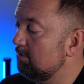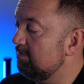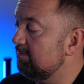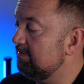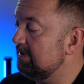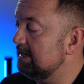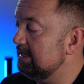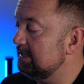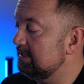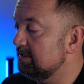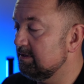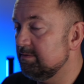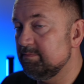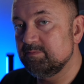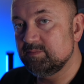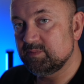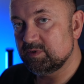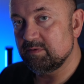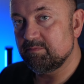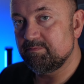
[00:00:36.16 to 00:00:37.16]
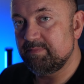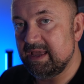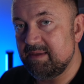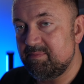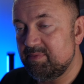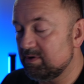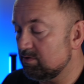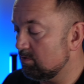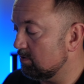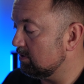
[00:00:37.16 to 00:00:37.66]
find some
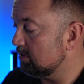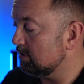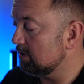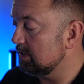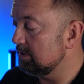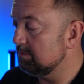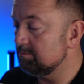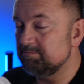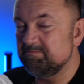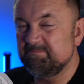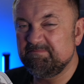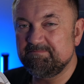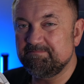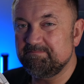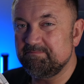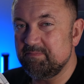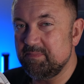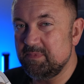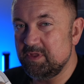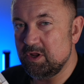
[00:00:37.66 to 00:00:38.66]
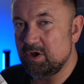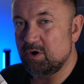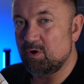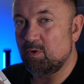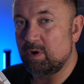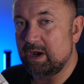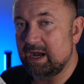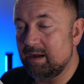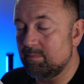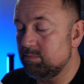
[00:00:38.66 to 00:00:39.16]
paperwork,
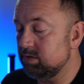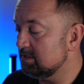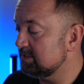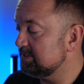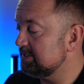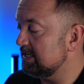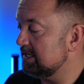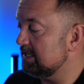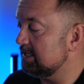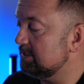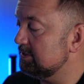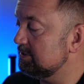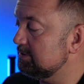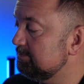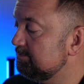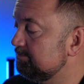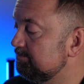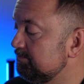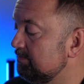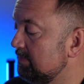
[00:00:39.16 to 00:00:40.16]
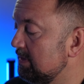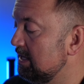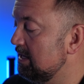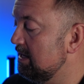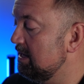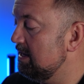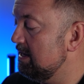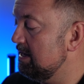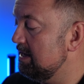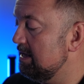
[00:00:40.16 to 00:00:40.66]
no Apple stickers,
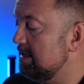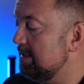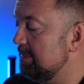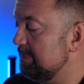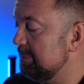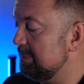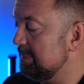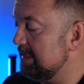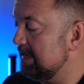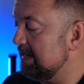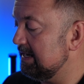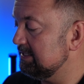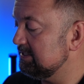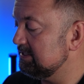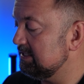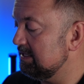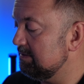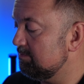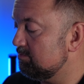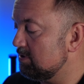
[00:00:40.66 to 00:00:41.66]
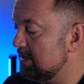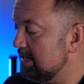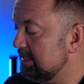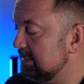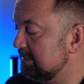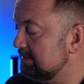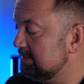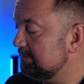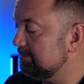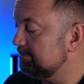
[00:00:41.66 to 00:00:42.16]
nicely
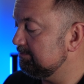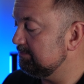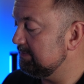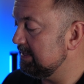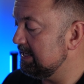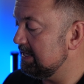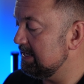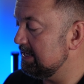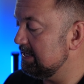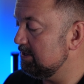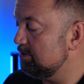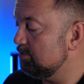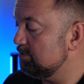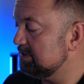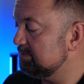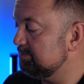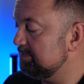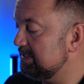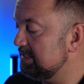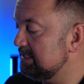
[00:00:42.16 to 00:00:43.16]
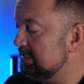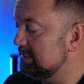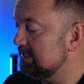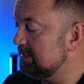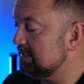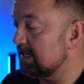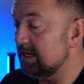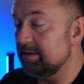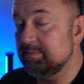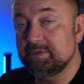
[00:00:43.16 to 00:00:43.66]
braided USB
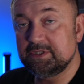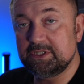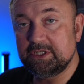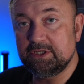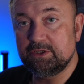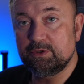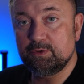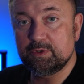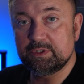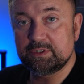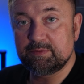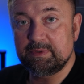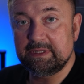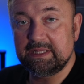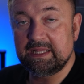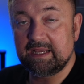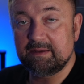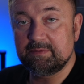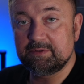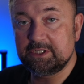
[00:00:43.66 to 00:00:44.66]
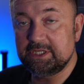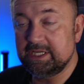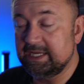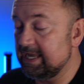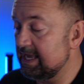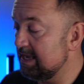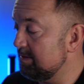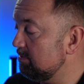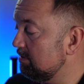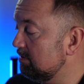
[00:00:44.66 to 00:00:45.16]
Type-C to USB Type-C
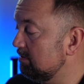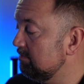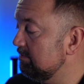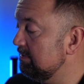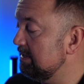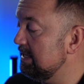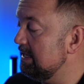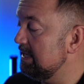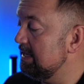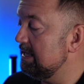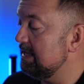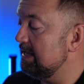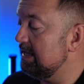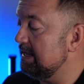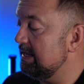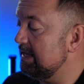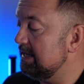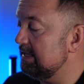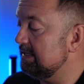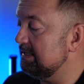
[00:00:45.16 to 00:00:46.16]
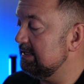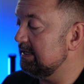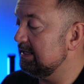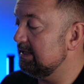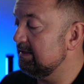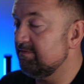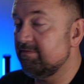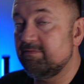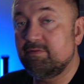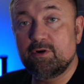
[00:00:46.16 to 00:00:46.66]
cable, and
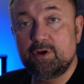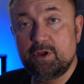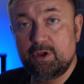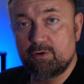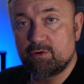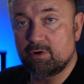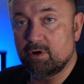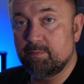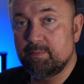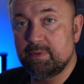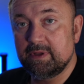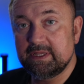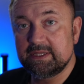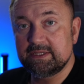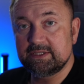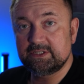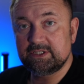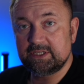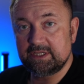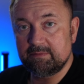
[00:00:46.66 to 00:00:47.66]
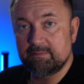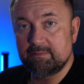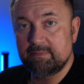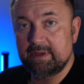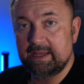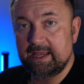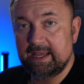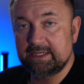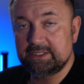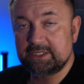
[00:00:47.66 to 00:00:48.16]
for Europe, SIM
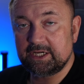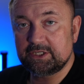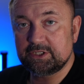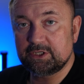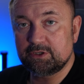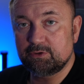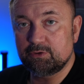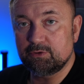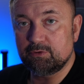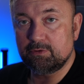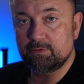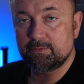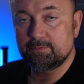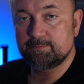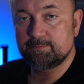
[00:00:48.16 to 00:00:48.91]
ejection tool.